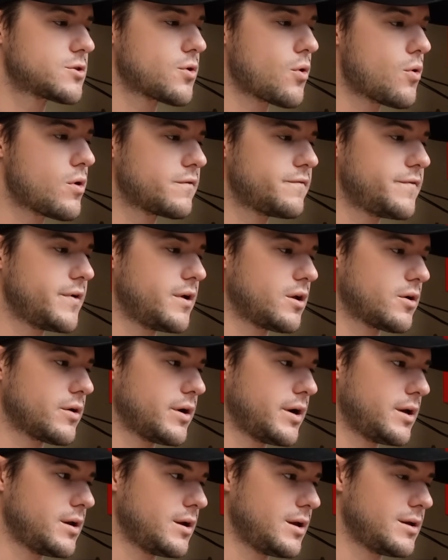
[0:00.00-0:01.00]
throwing
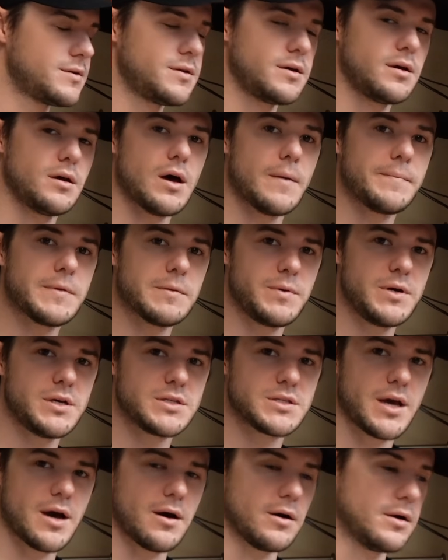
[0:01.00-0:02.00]
filler in to up the
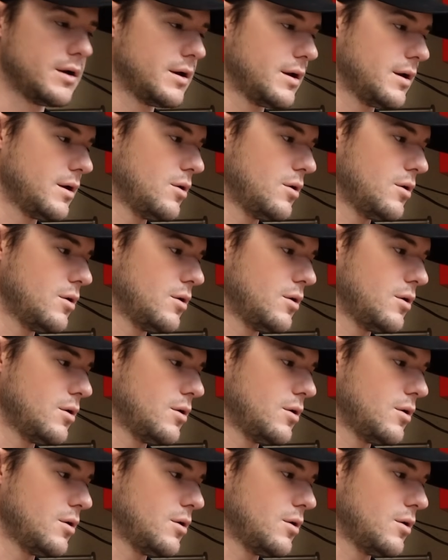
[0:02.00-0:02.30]
piece count.